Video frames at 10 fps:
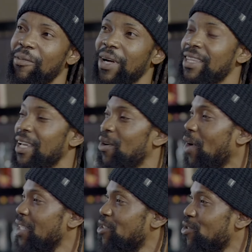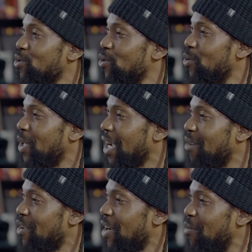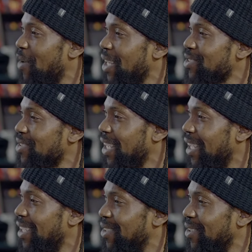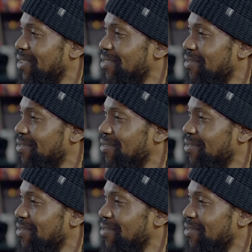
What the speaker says: but they want to become Rema today, you know?